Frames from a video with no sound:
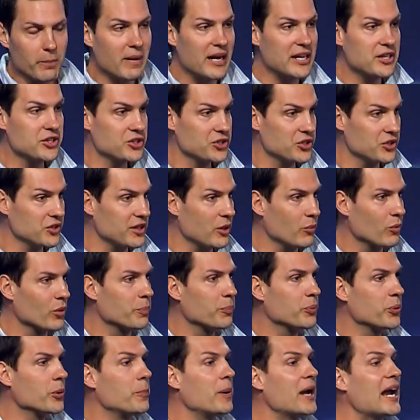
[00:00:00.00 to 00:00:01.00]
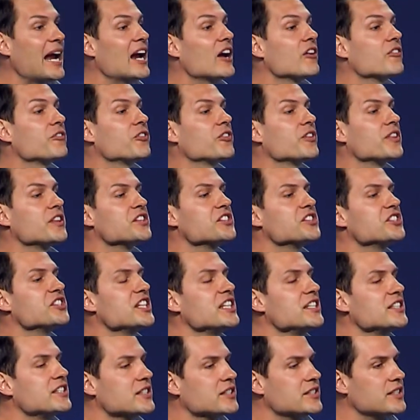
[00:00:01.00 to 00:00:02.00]
make sure that we're prepared for the
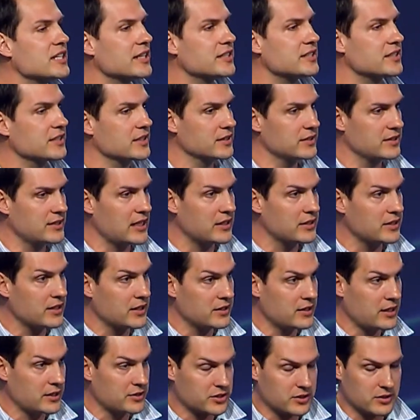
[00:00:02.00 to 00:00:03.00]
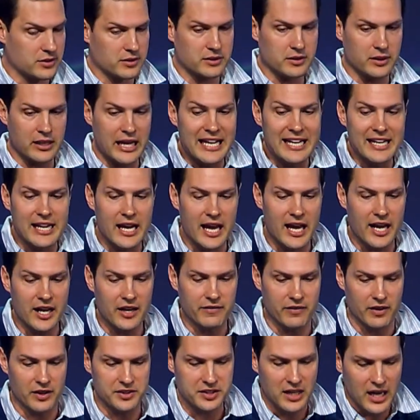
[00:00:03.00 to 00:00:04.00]
seasons that's, that, that's laying ahead of
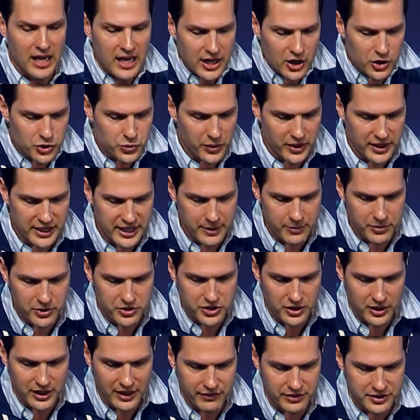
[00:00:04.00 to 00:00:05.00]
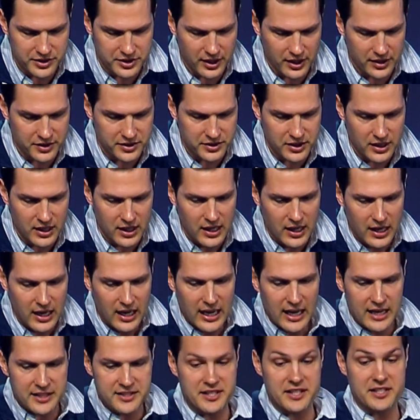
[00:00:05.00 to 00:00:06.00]
us. Here's what Hebrews eleven says.
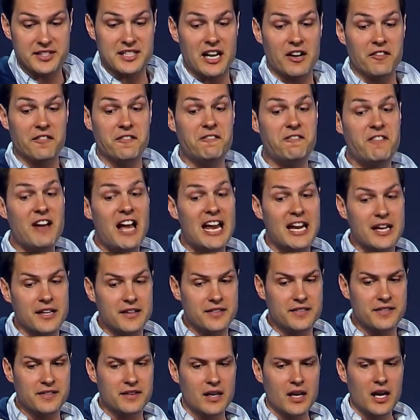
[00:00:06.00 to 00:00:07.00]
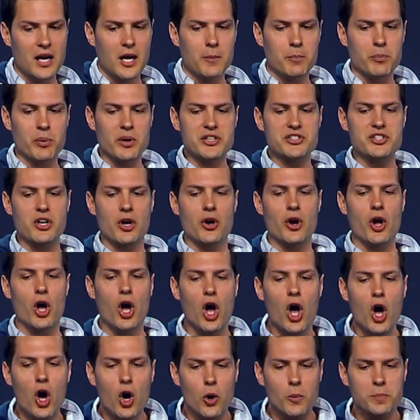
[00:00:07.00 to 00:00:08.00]
It says, now faith brings our
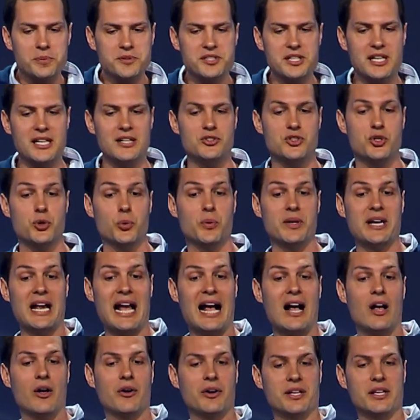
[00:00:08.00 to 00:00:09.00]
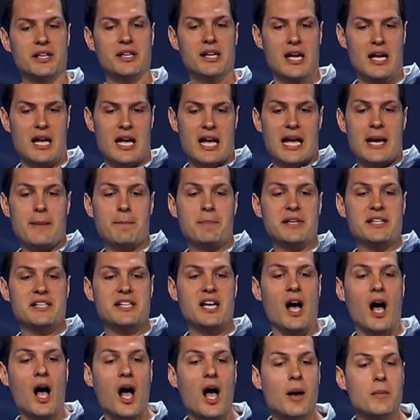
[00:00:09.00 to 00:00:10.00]
hopes into reality, and
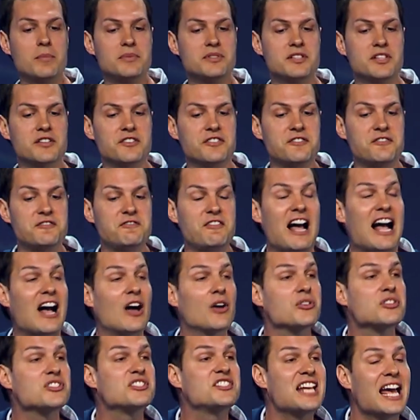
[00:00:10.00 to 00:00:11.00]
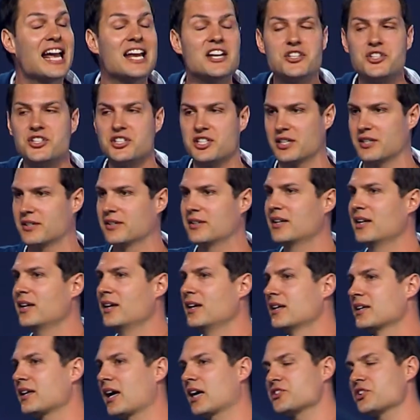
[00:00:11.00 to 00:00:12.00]
becomes the foundation.
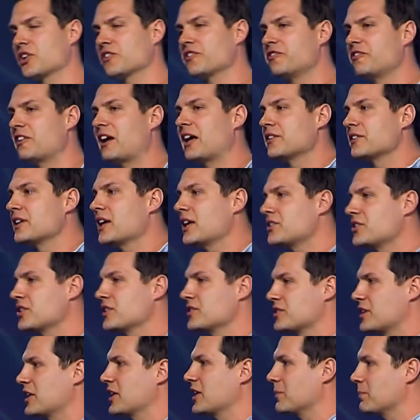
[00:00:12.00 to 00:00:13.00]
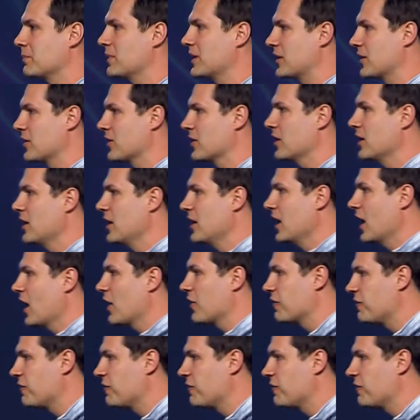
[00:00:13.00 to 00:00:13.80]
Guys, our foundation is getting bigger. Our